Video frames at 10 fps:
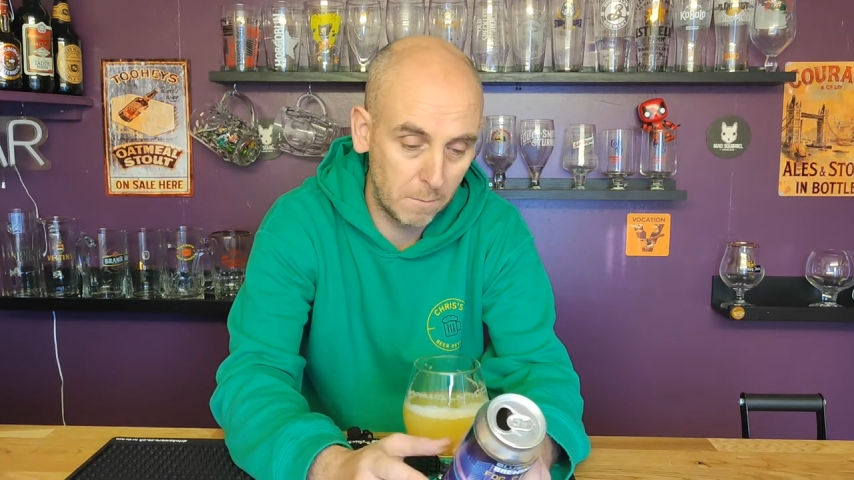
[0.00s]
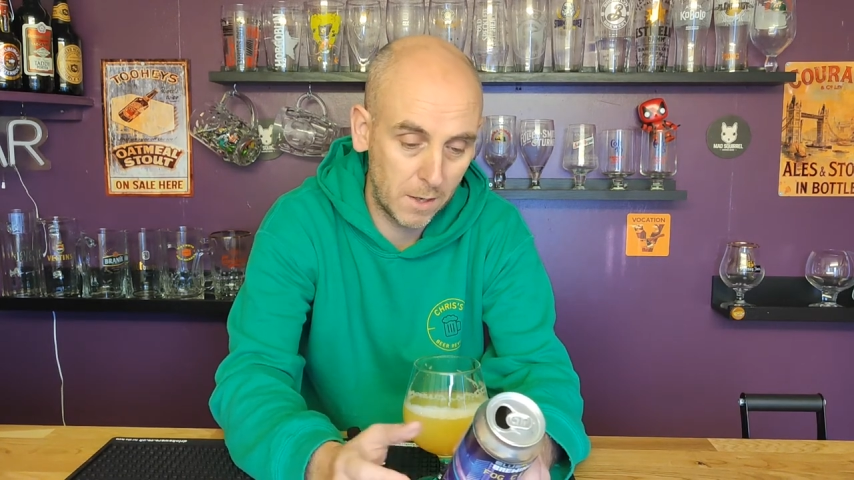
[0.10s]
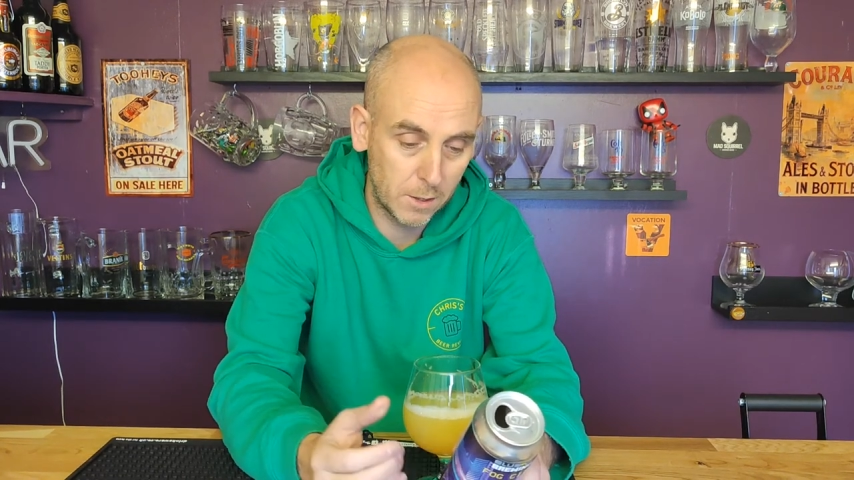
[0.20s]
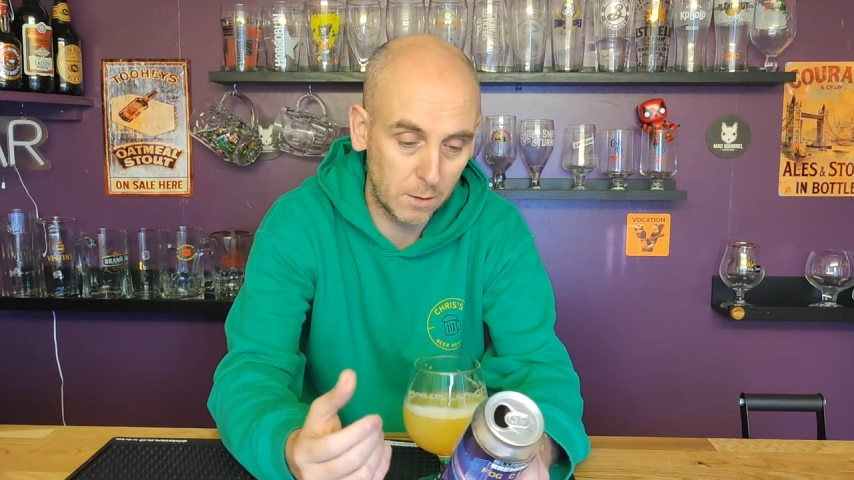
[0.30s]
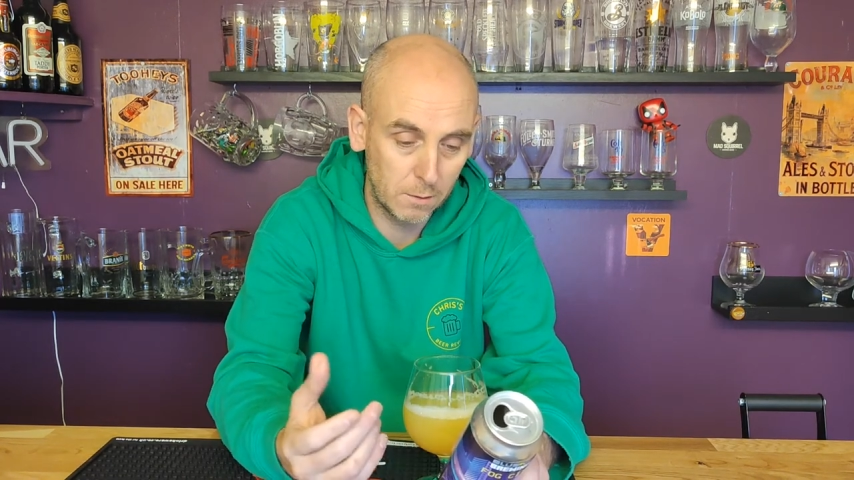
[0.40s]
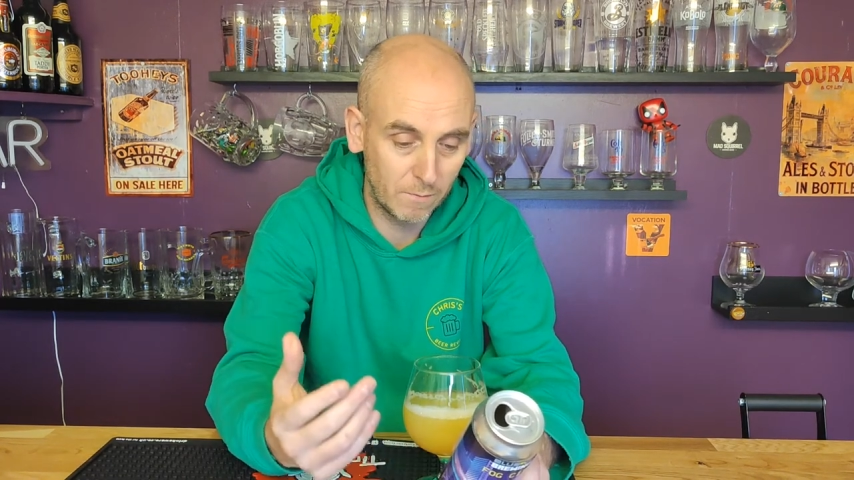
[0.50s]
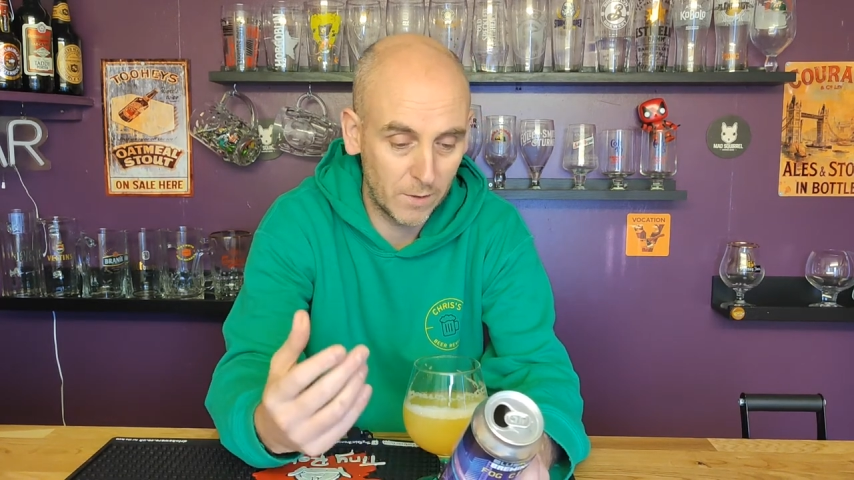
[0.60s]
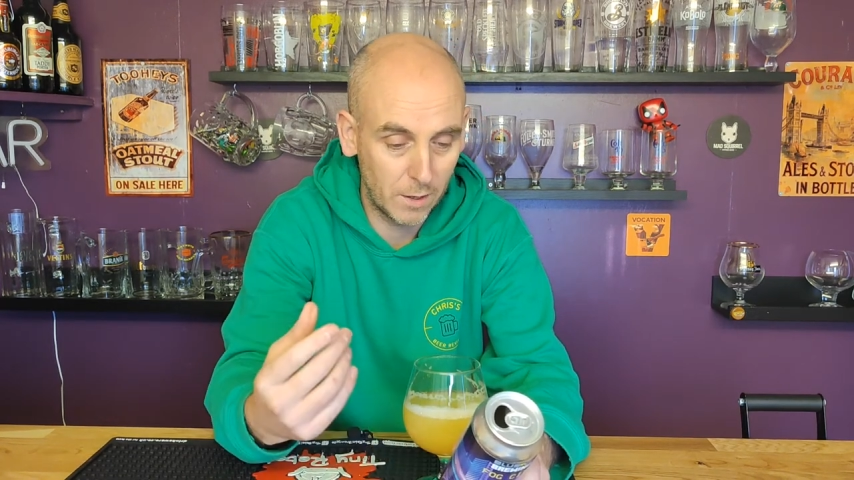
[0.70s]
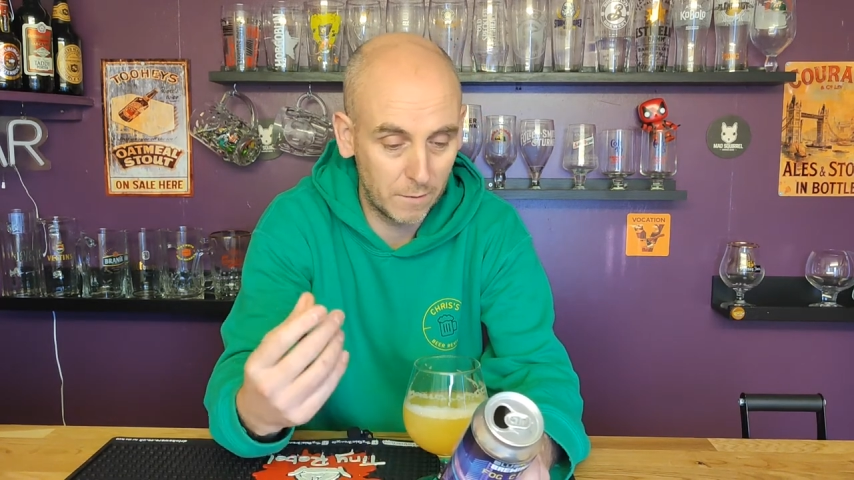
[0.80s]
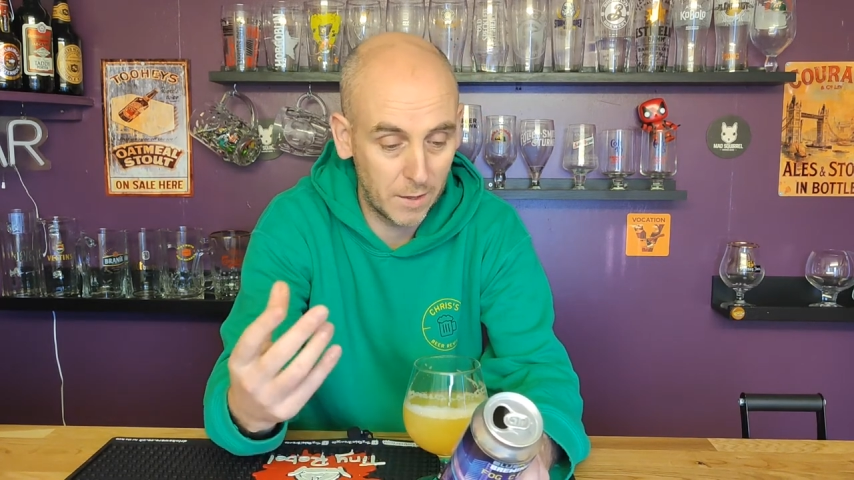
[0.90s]
Imagine,
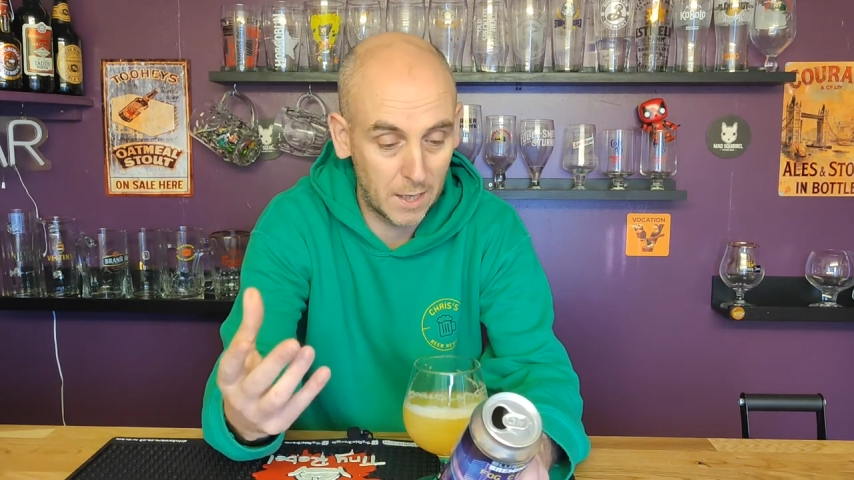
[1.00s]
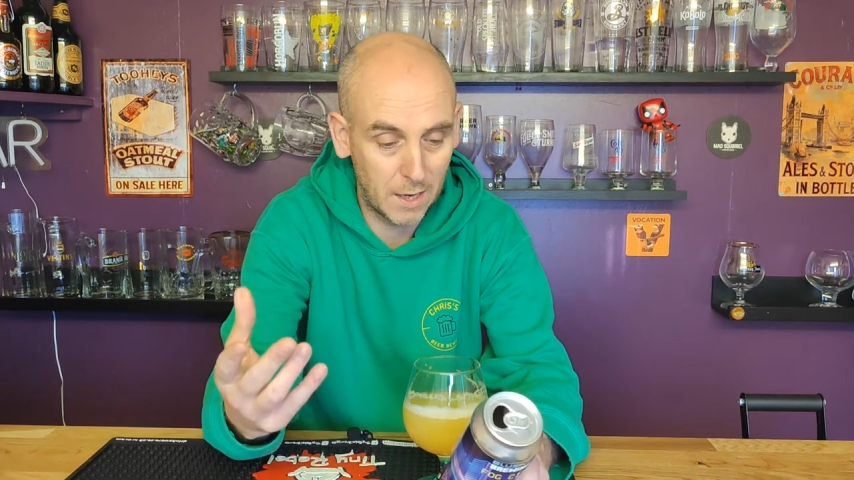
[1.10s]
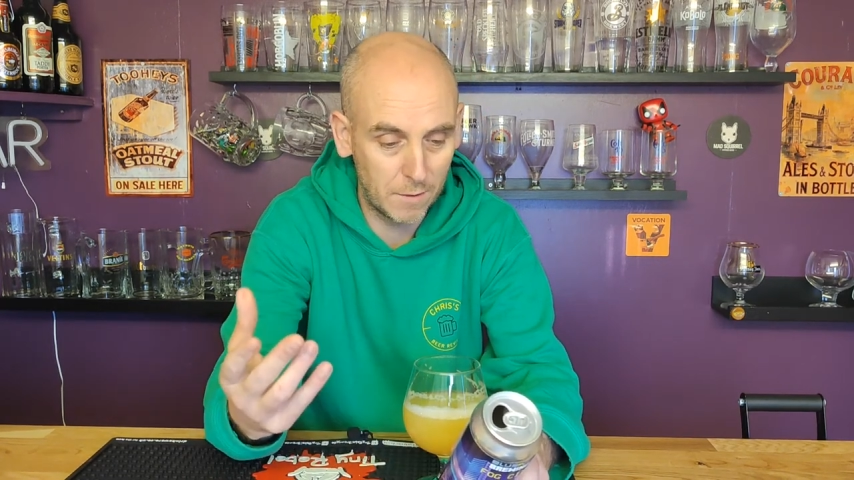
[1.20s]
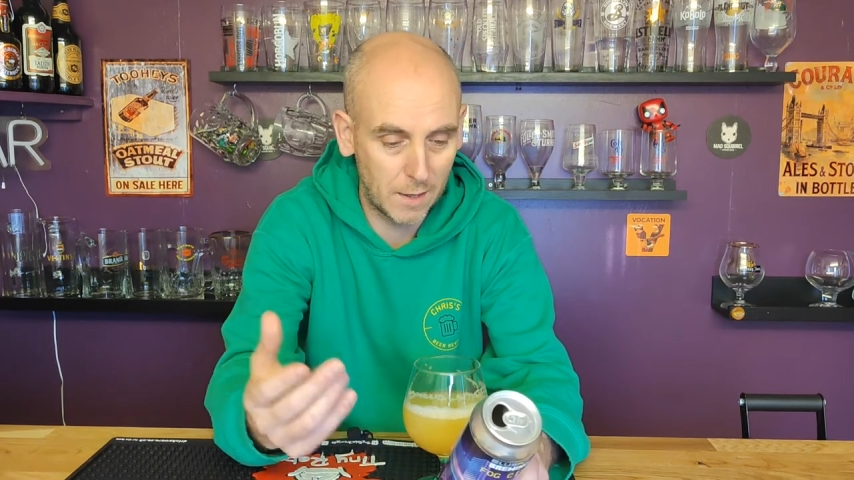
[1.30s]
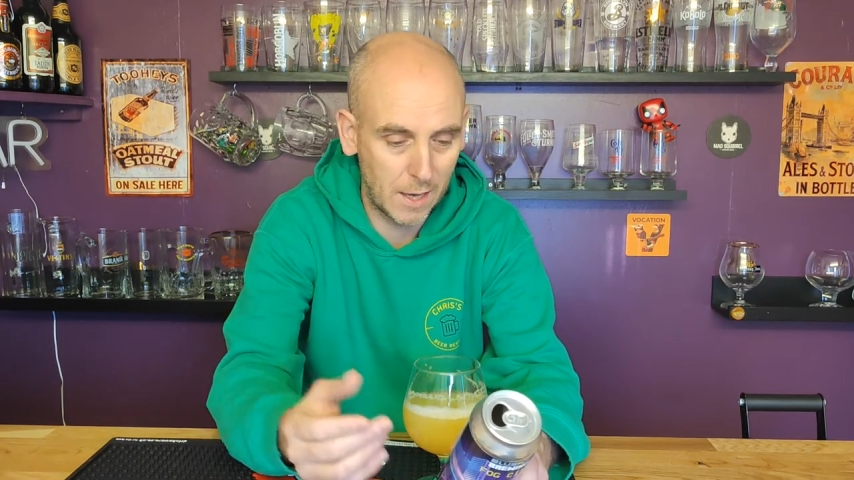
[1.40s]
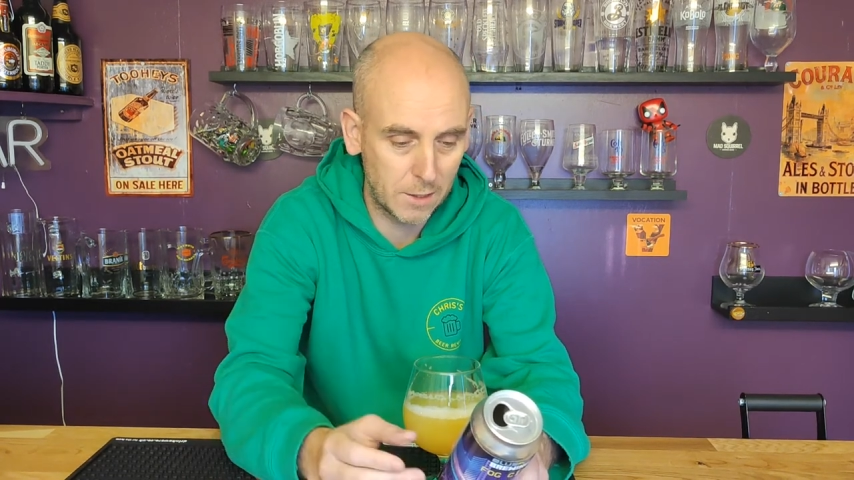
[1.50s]
don't know if they're giving it